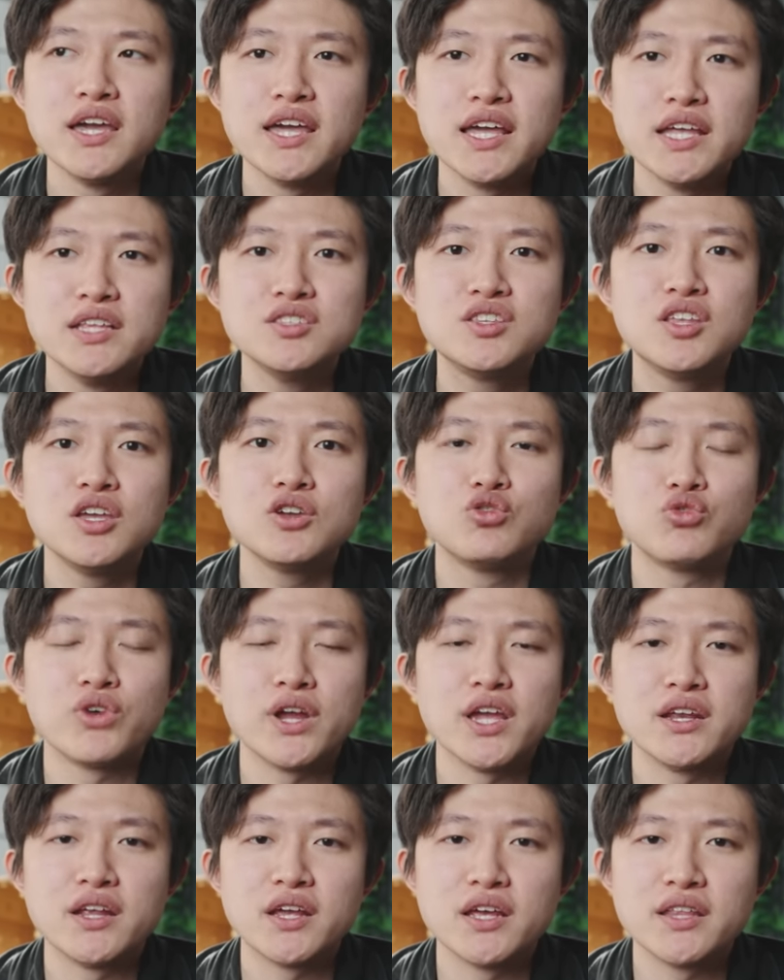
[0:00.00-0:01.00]

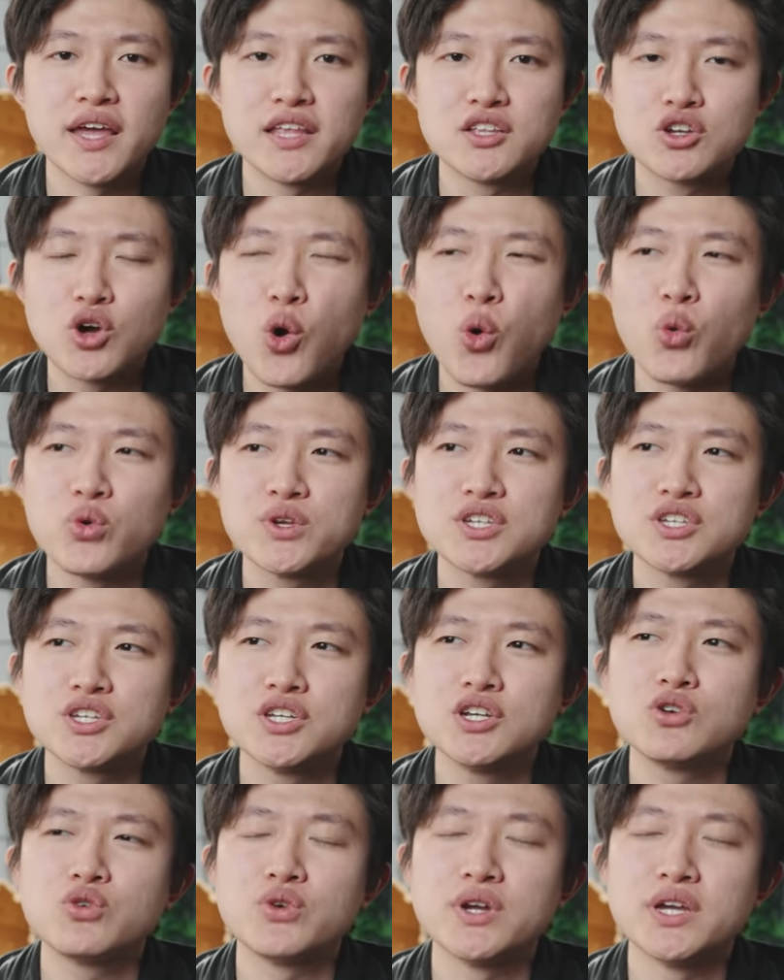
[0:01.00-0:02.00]
integrated and
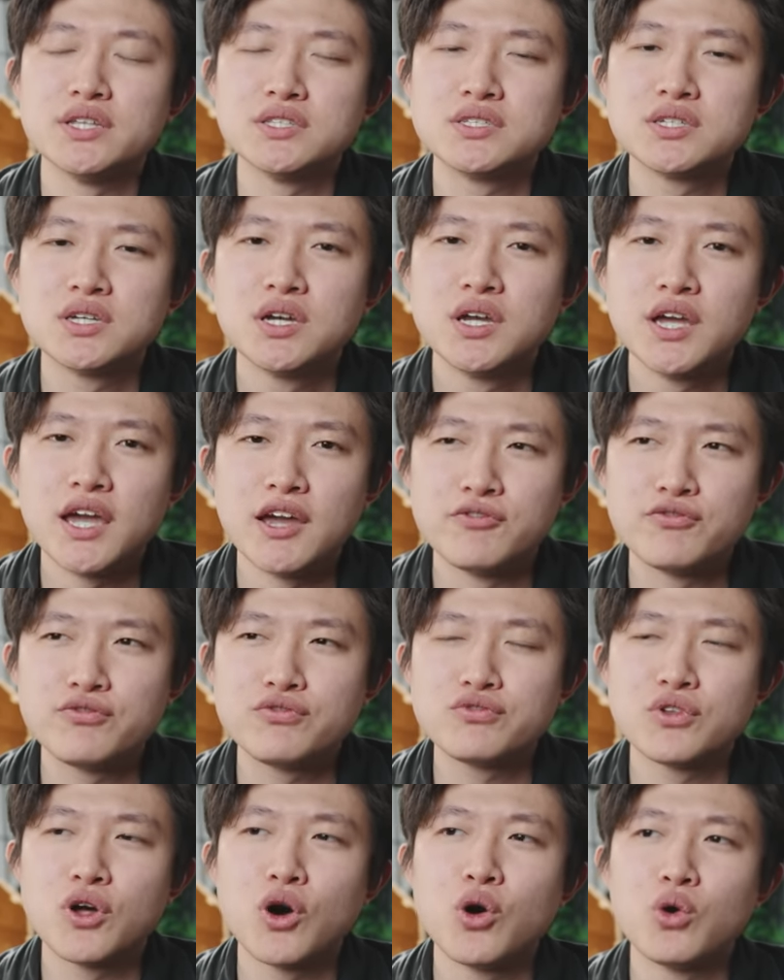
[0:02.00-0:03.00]
coherent and
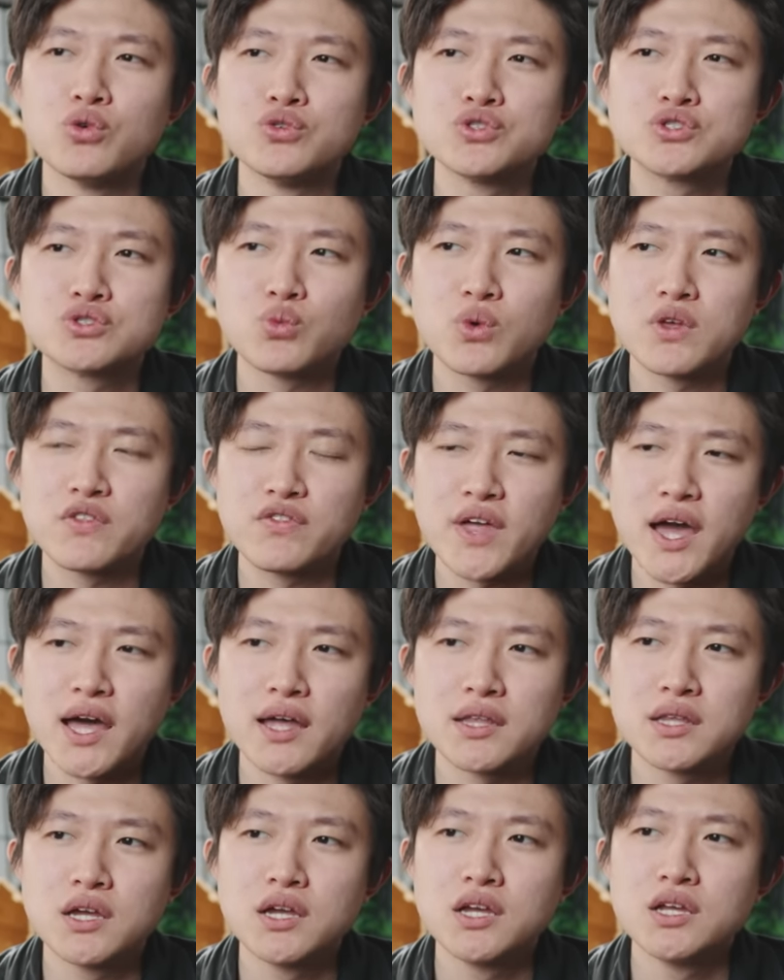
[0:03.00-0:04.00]
flows with
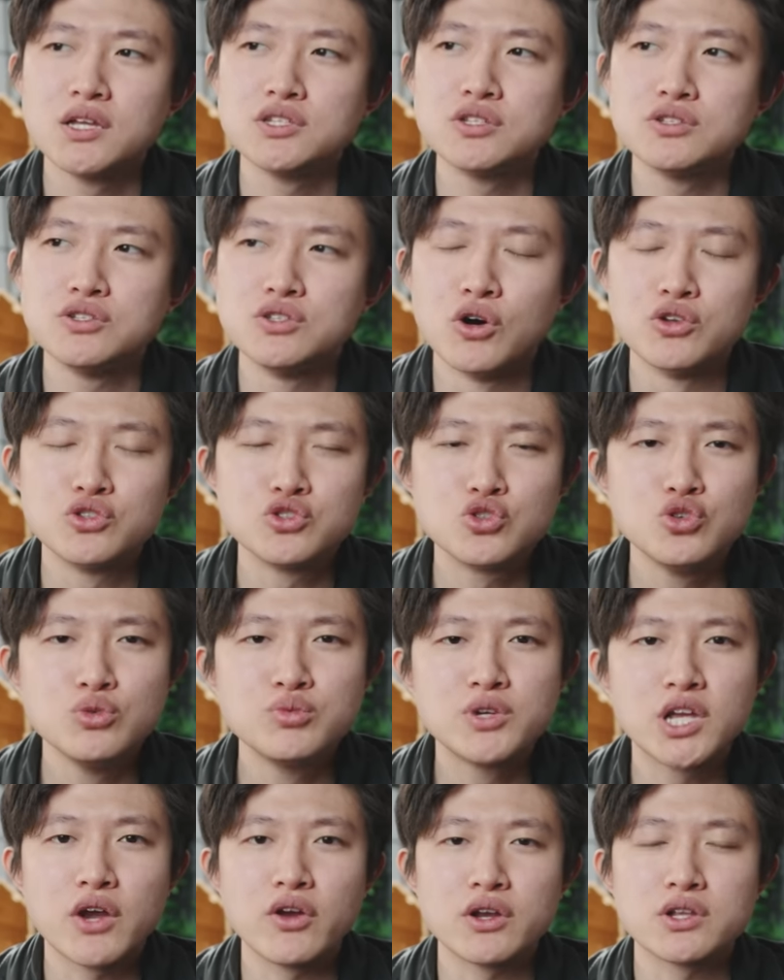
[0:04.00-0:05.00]
that, you know,
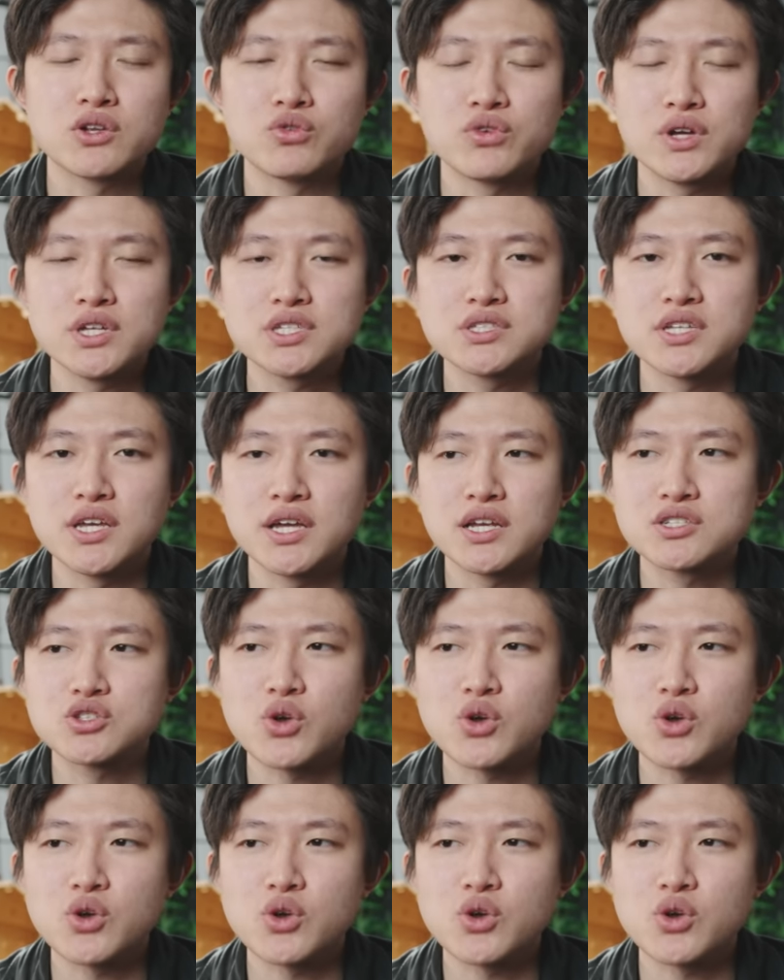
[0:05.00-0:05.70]
tube characteristic.